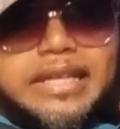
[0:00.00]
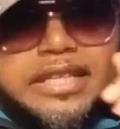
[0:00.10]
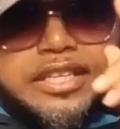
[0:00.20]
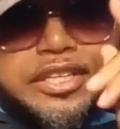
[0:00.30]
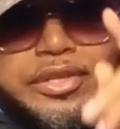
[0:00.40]

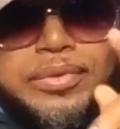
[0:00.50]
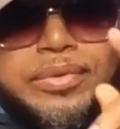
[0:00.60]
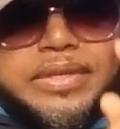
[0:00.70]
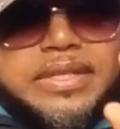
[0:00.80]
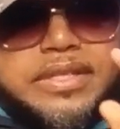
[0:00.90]

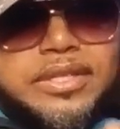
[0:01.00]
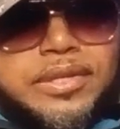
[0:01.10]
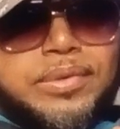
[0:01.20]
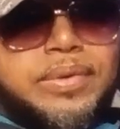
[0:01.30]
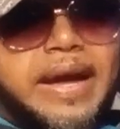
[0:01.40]

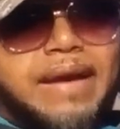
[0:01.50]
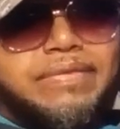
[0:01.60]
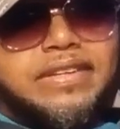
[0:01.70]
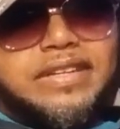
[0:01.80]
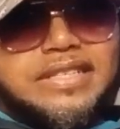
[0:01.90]
you have to
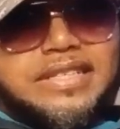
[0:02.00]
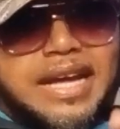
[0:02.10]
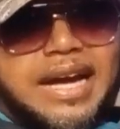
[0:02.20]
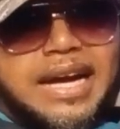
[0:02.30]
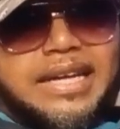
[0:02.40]

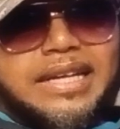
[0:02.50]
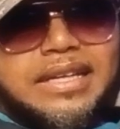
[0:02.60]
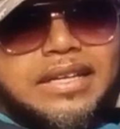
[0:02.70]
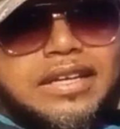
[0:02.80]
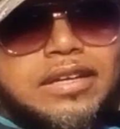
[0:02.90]
decide
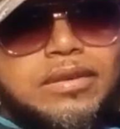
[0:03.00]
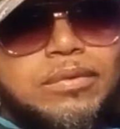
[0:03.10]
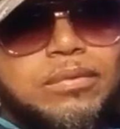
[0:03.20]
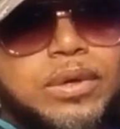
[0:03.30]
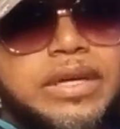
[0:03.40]

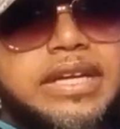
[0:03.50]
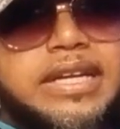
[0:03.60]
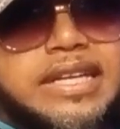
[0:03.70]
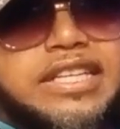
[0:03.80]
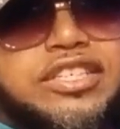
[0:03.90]
what it
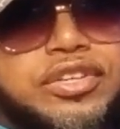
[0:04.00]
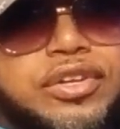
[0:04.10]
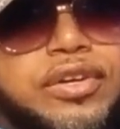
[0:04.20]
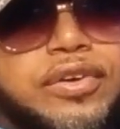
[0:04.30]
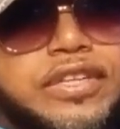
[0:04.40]
is you're
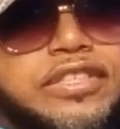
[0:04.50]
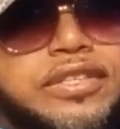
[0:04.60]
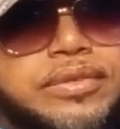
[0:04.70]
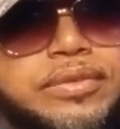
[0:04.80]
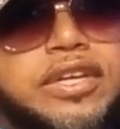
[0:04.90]
going to
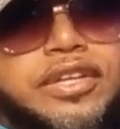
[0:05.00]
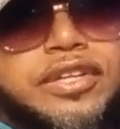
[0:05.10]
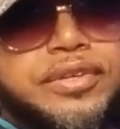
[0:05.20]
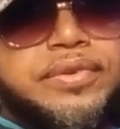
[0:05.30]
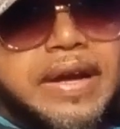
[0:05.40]
do.
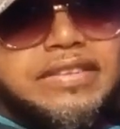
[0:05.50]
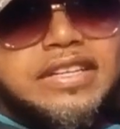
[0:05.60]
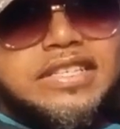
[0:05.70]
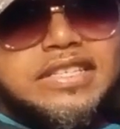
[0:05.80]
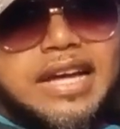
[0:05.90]
You have to
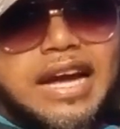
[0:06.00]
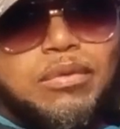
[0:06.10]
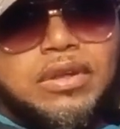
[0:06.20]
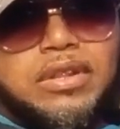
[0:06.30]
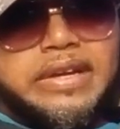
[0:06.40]
decide
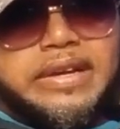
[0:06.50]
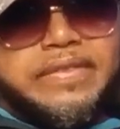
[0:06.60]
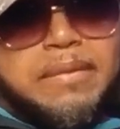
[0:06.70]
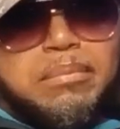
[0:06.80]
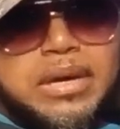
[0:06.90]
whether the
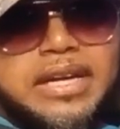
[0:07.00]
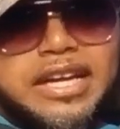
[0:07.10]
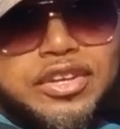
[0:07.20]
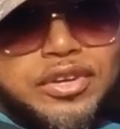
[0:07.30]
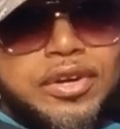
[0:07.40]
money that
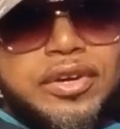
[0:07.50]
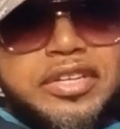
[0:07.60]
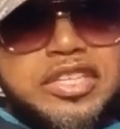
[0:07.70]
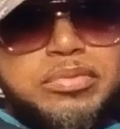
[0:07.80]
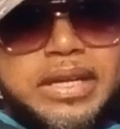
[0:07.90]
you're going to
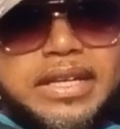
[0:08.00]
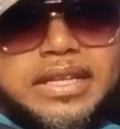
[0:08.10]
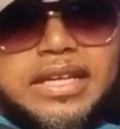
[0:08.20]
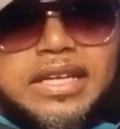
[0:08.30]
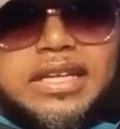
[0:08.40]
spend,
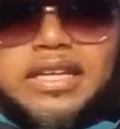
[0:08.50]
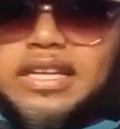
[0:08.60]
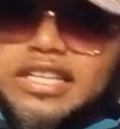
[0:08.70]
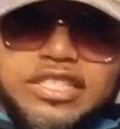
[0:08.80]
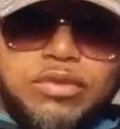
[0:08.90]

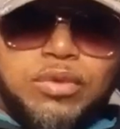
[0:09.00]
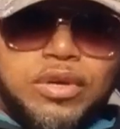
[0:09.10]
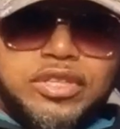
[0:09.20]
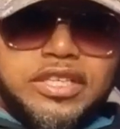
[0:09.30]
is it worth it,